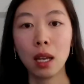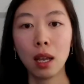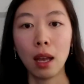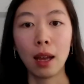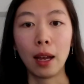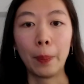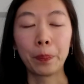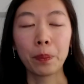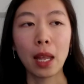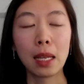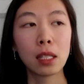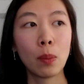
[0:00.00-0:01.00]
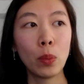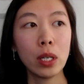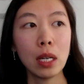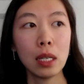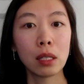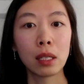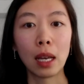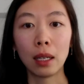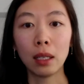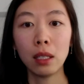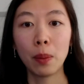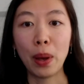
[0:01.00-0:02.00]
And someone had
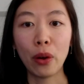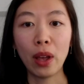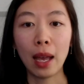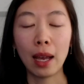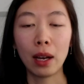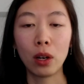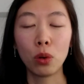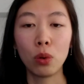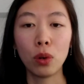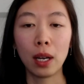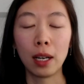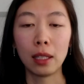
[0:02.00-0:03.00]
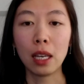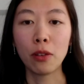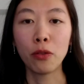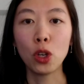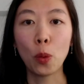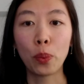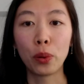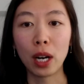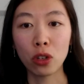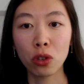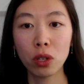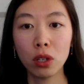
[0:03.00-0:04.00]
said about how they feel
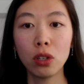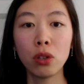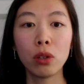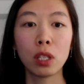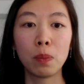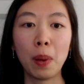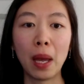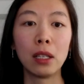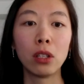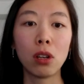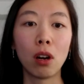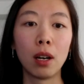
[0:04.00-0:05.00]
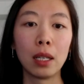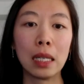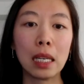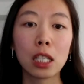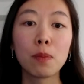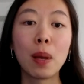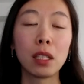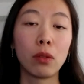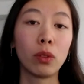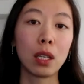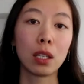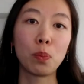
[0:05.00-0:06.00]
pressure to spend on expensive
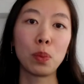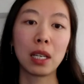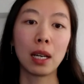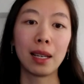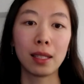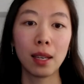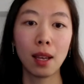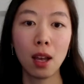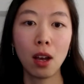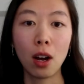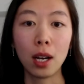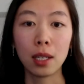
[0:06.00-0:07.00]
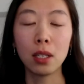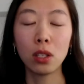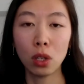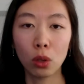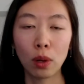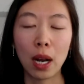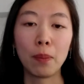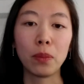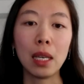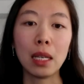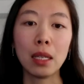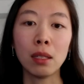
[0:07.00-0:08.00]
things because on Instagram,
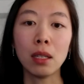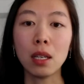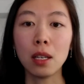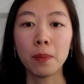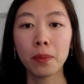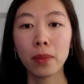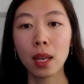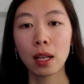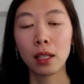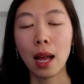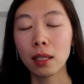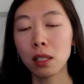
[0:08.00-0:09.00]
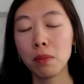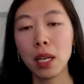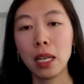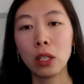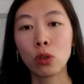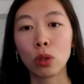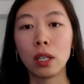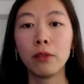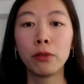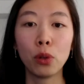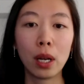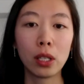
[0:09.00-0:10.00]
they see classmates or
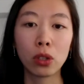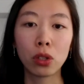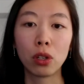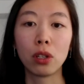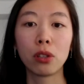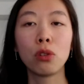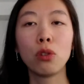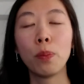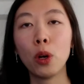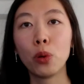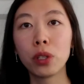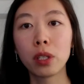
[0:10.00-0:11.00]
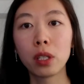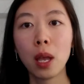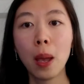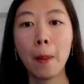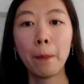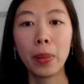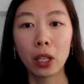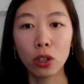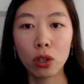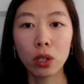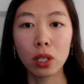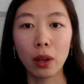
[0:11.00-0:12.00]
influencers who post
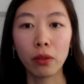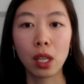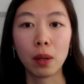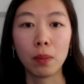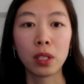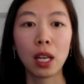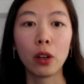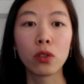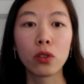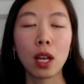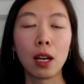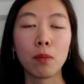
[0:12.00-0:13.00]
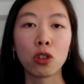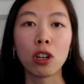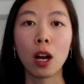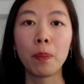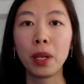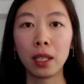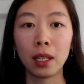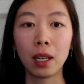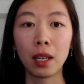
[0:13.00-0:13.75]
pictures of themselves shopping